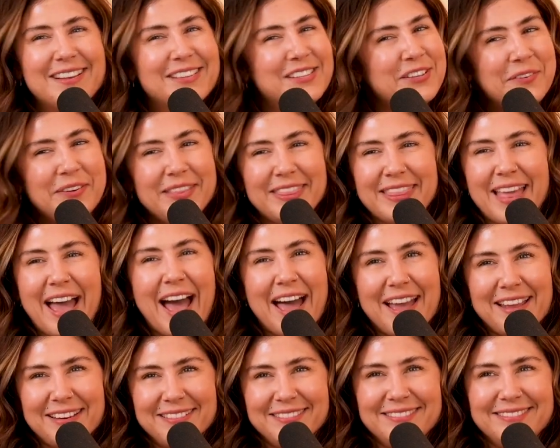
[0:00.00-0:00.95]
So, with
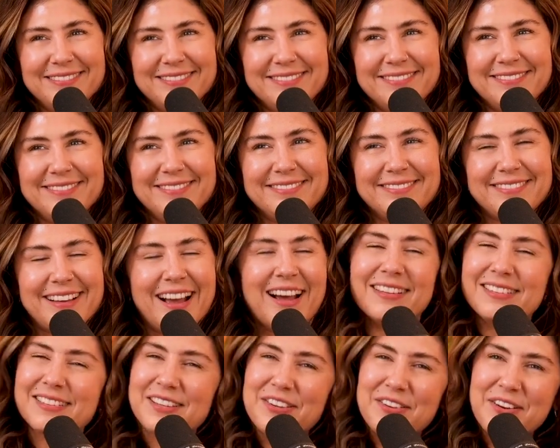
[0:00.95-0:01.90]
that,
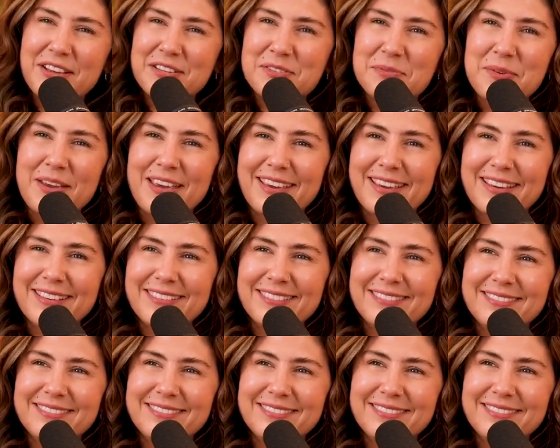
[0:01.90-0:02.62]
I'll see you next week.